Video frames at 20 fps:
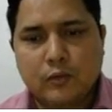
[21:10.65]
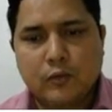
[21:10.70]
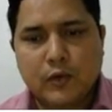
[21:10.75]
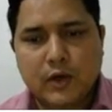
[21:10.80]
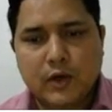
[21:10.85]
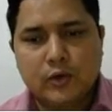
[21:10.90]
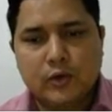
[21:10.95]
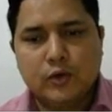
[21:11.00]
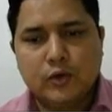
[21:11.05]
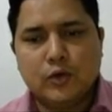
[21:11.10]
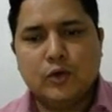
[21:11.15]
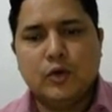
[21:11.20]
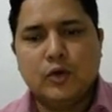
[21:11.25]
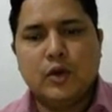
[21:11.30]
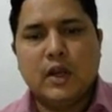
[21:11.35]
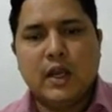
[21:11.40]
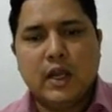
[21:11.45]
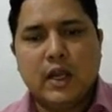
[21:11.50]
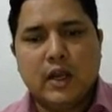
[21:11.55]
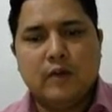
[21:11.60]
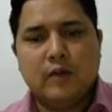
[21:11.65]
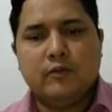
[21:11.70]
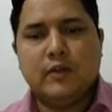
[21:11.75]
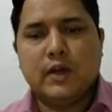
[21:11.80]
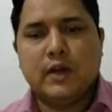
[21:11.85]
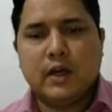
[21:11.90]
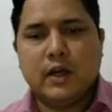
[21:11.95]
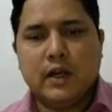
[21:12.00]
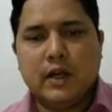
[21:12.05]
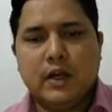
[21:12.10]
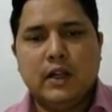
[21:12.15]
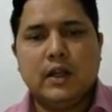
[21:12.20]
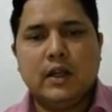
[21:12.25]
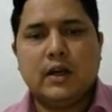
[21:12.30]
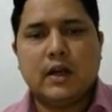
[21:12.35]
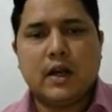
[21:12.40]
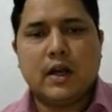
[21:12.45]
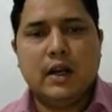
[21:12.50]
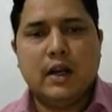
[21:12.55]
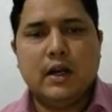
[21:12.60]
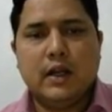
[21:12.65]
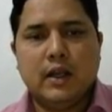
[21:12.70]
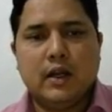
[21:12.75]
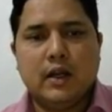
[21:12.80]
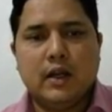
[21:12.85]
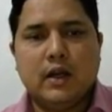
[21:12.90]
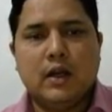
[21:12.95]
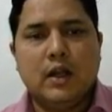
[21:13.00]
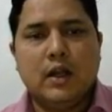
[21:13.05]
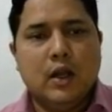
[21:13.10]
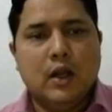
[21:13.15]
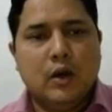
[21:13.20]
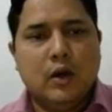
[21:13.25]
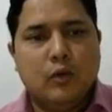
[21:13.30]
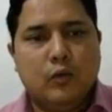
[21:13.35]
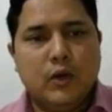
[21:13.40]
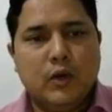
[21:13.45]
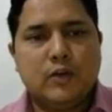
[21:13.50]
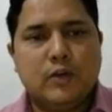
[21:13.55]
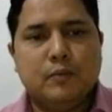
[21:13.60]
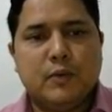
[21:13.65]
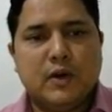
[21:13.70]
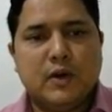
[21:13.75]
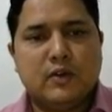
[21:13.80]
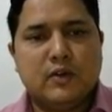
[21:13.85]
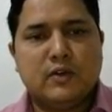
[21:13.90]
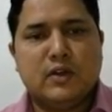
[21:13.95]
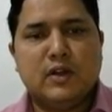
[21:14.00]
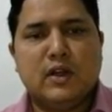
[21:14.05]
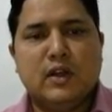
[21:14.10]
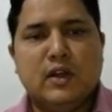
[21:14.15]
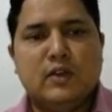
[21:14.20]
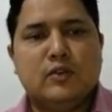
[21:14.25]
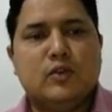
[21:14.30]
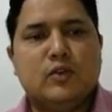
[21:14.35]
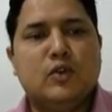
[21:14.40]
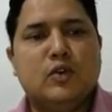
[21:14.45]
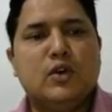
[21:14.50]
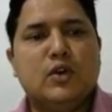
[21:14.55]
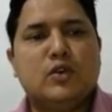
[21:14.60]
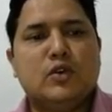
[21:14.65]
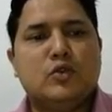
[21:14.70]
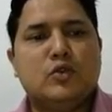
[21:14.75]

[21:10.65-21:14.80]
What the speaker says: we should have the clear idea which person is going